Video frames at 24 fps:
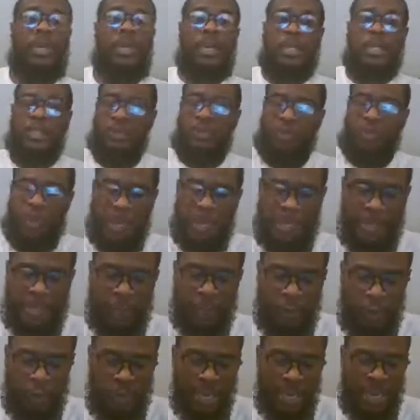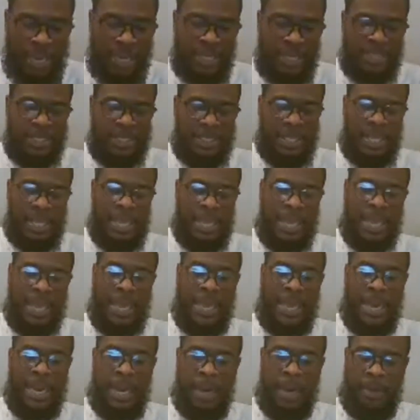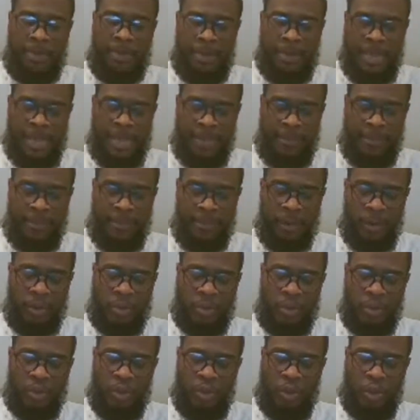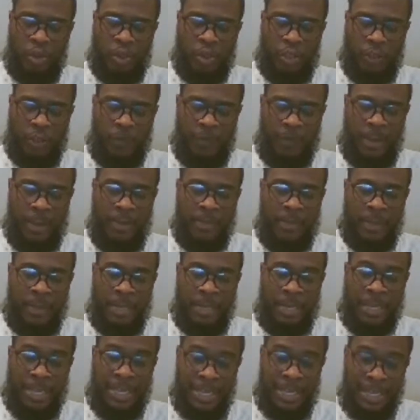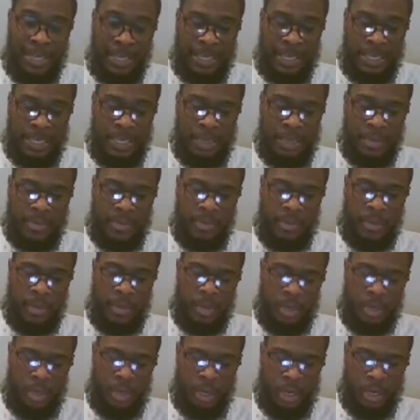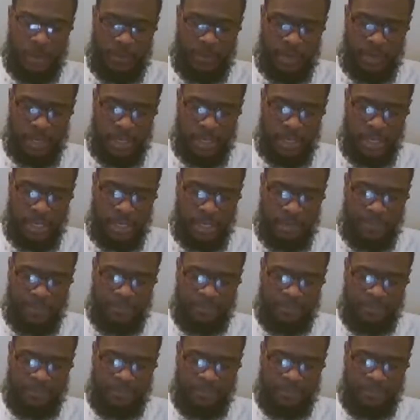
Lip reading: Just want to give you guys an update for scores around the league. Currently,